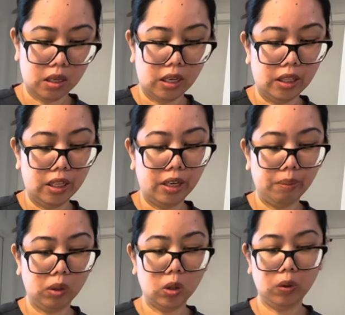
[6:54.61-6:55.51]
And then
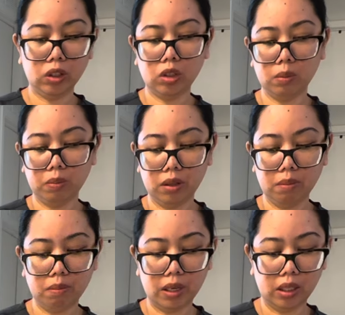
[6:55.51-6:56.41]
I'm going to put
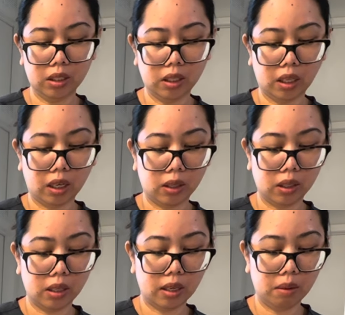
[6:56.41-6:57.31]
my
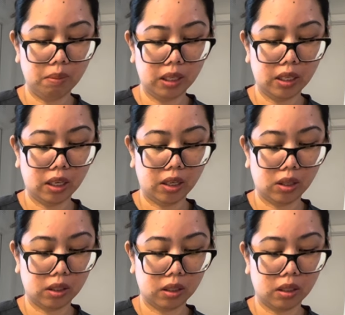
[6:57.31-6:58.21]
sterile
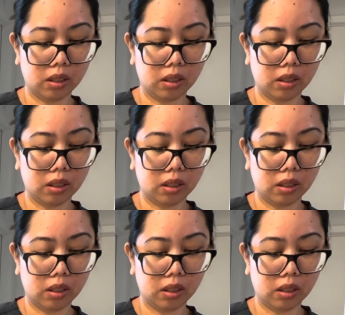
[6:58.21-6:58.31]
applicator